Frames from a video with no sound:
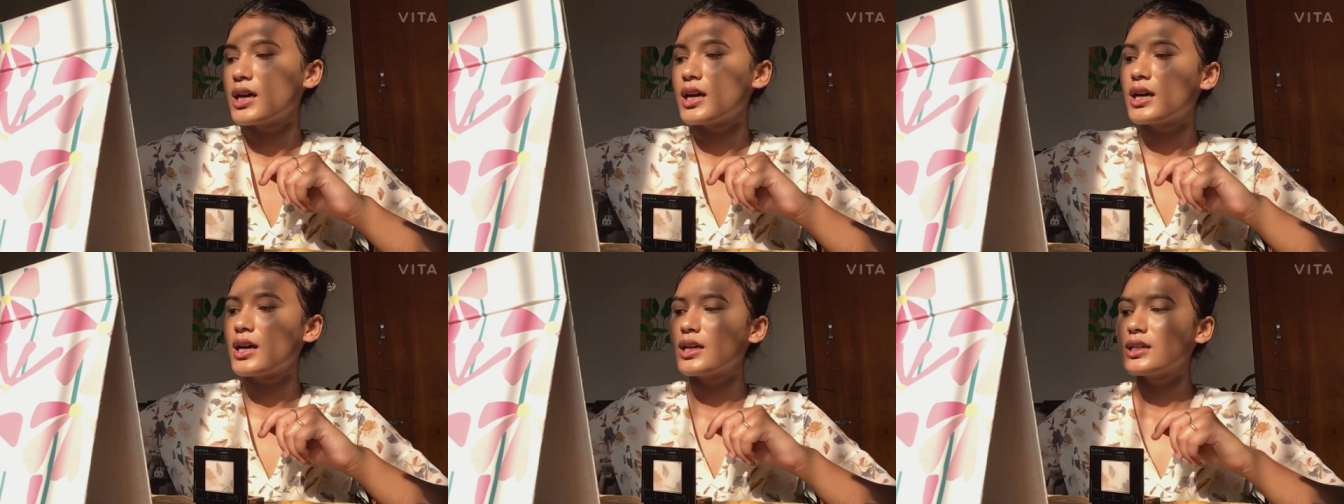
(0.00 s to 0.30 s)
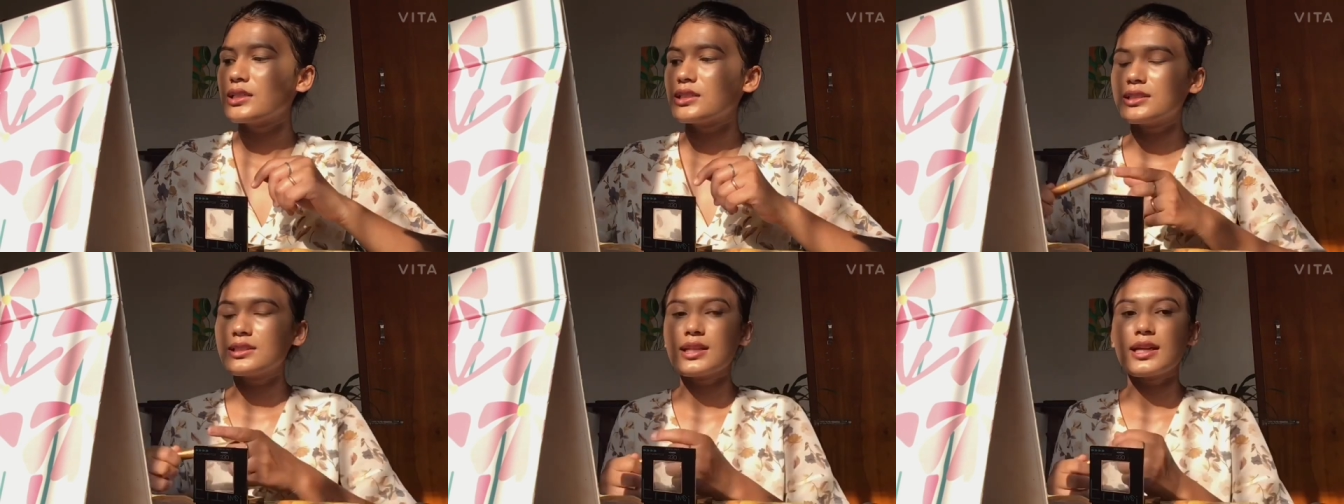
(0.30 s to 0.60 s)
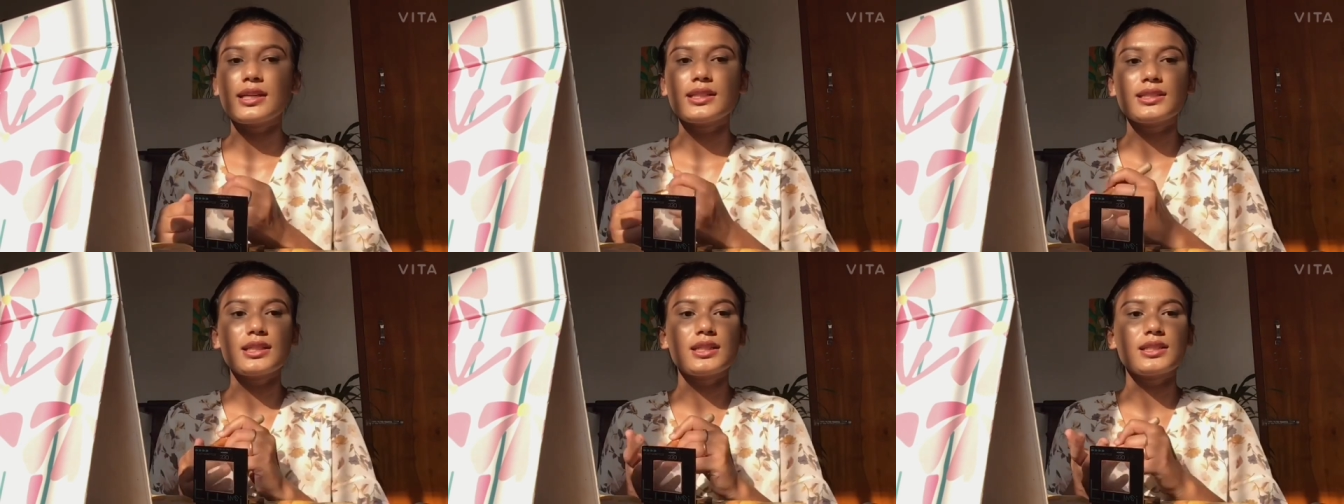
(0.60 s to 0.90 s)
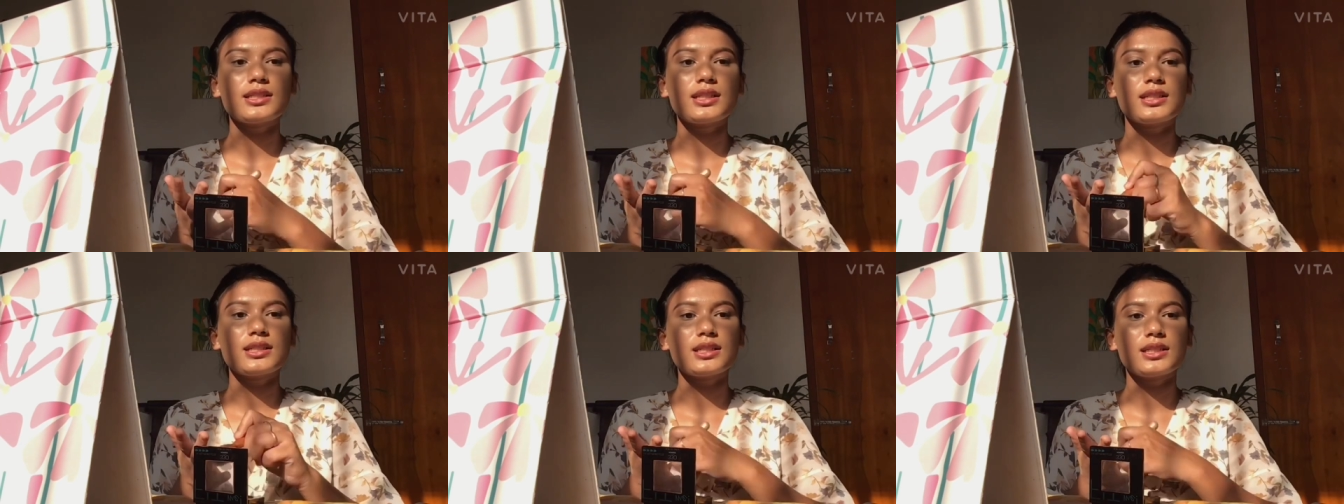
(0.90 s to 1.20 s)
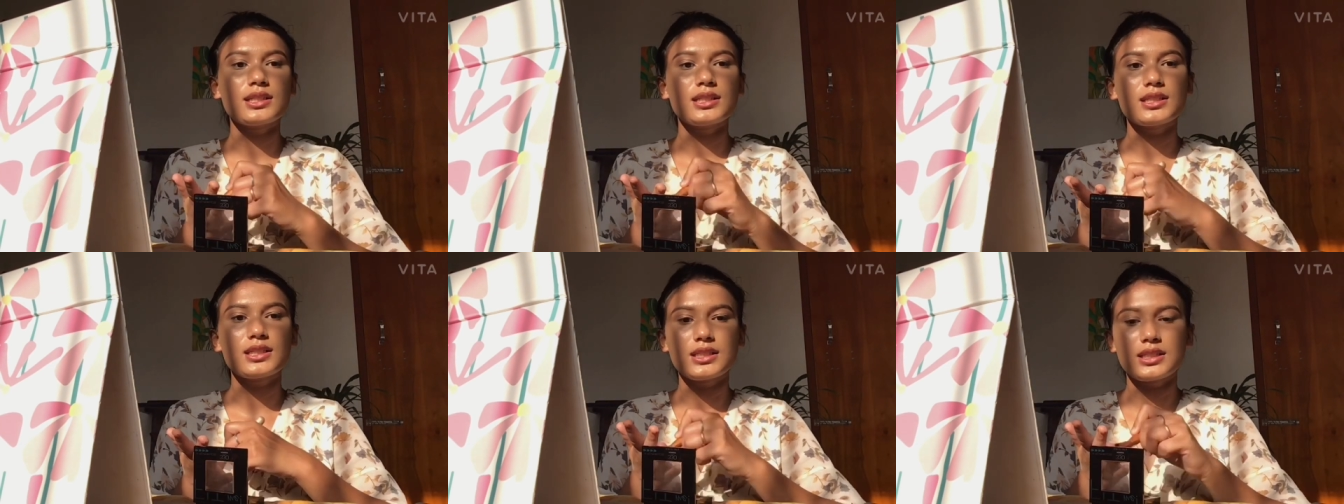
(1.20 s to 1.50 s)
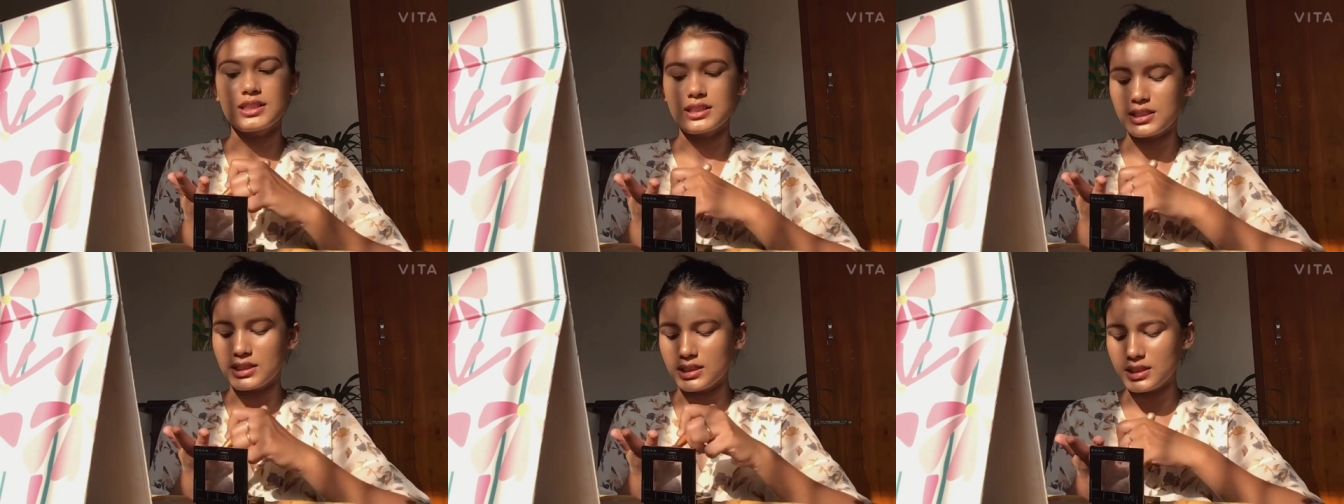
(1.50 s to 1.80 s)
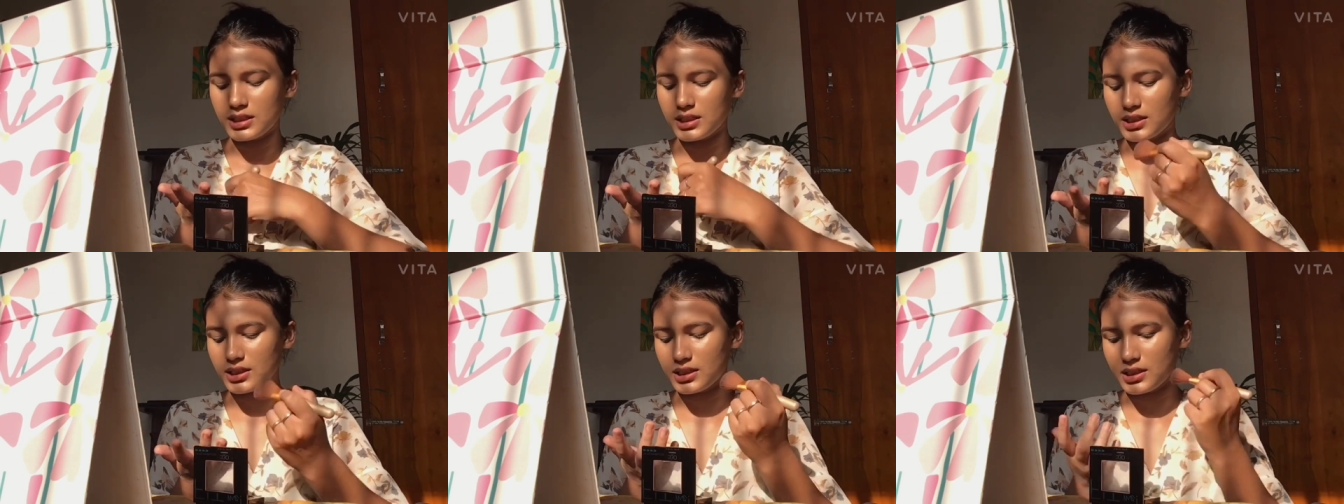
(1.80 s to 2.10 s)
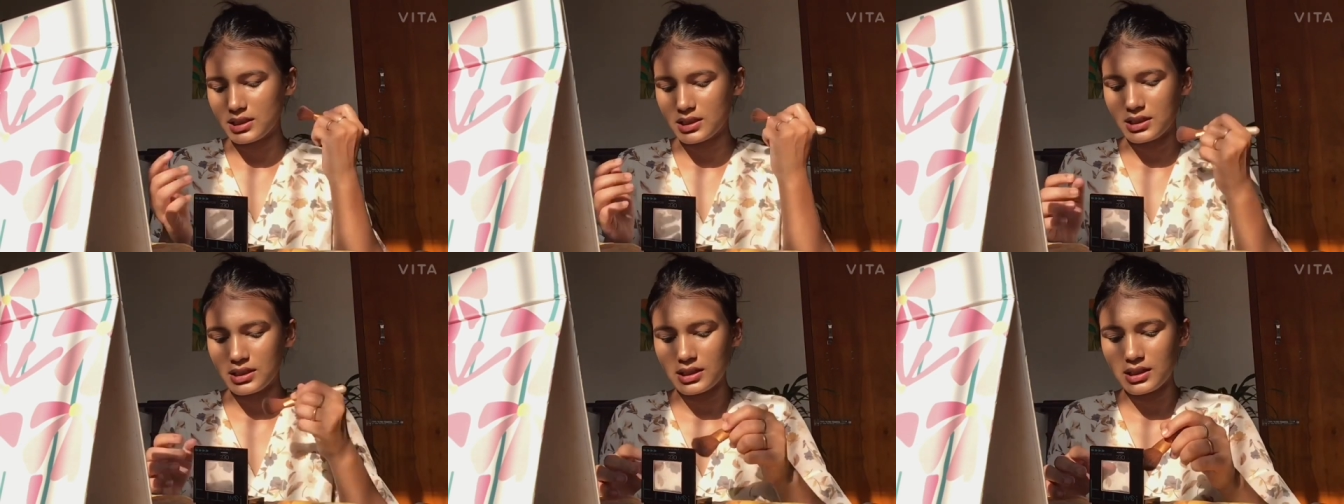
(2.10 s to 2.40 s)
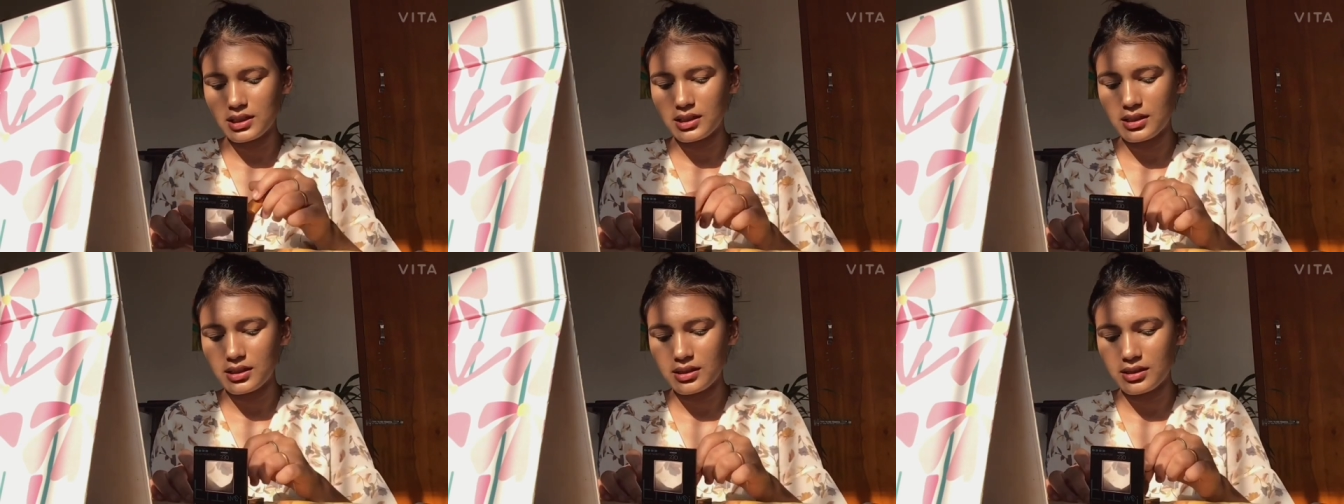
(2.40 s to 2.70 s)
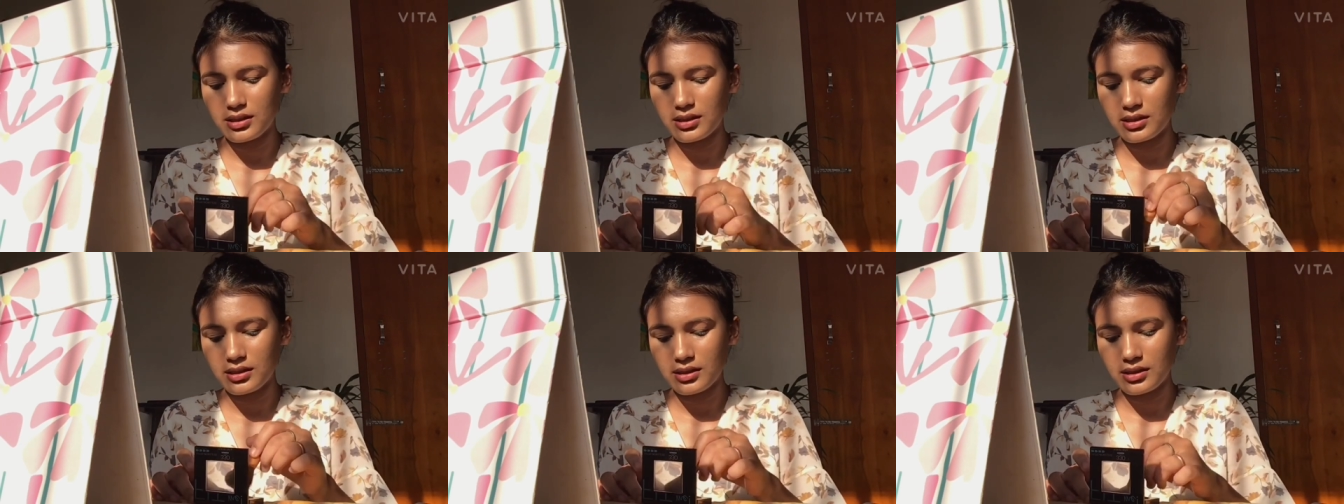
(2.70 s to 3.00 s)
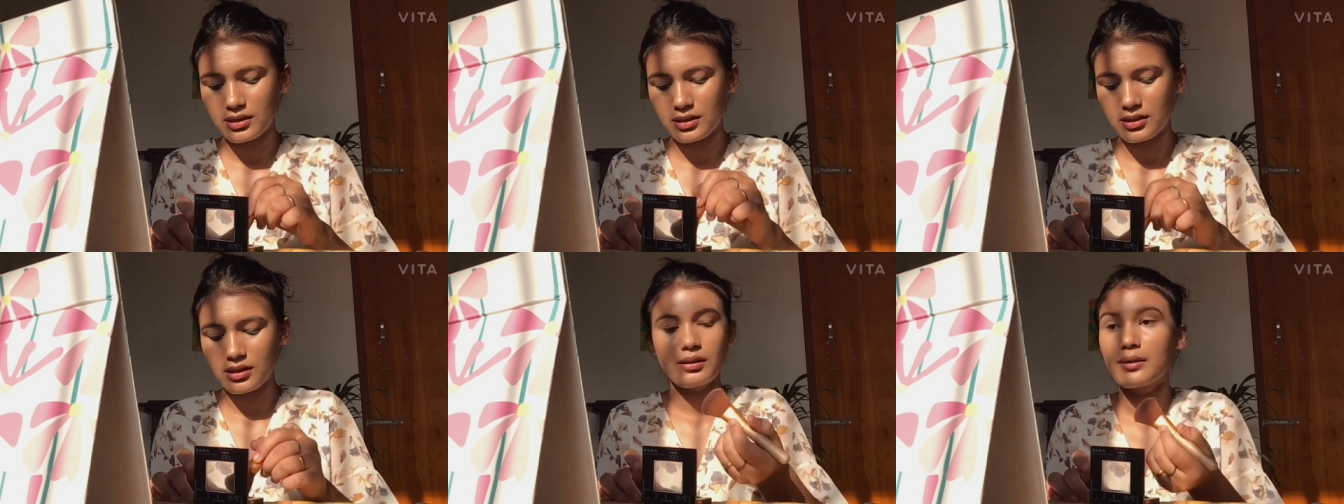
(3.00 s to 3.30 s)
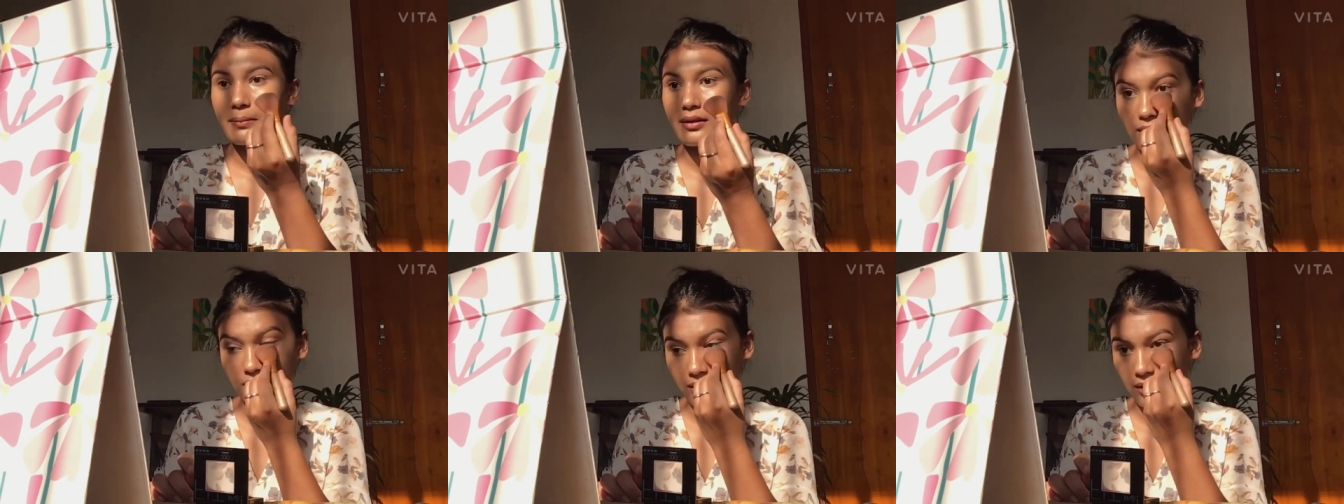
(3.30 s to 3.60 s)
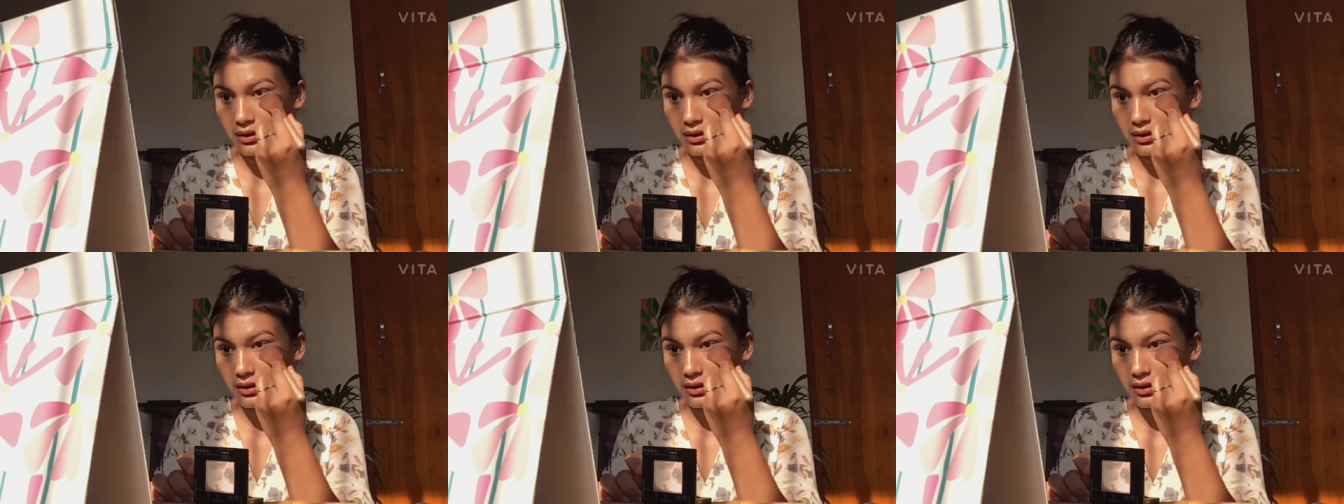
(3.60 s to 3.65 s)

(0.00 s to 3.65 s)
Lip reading: And I'm just taking a brush, and first I'll place